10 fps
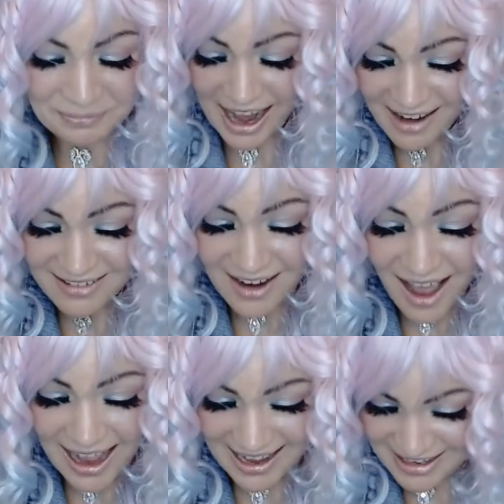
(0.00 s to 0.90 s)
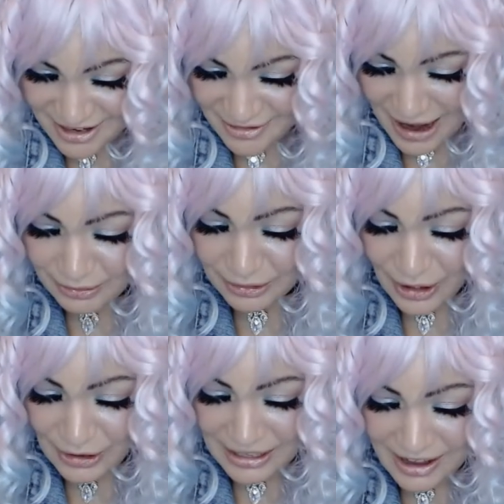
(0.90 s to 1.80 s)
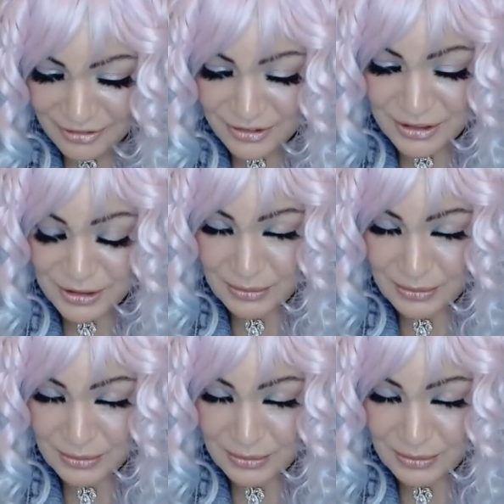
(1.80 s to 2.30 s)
and not hanging around long enough to